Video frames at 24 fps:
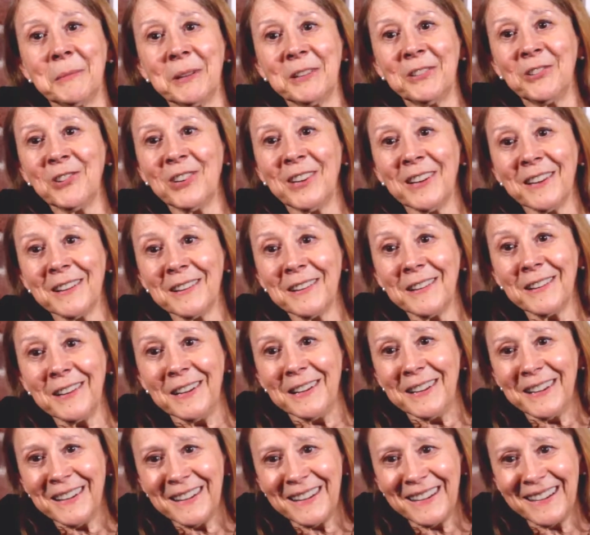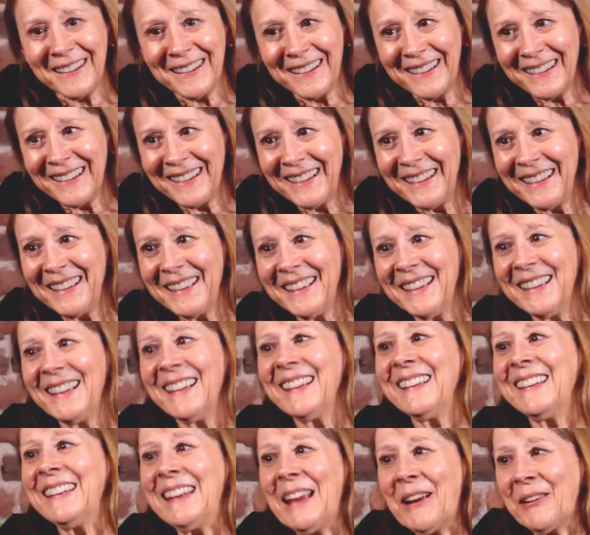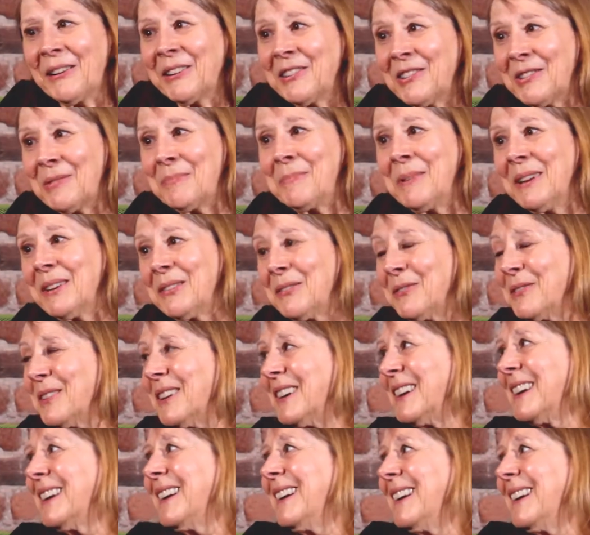educated, now I should benefit.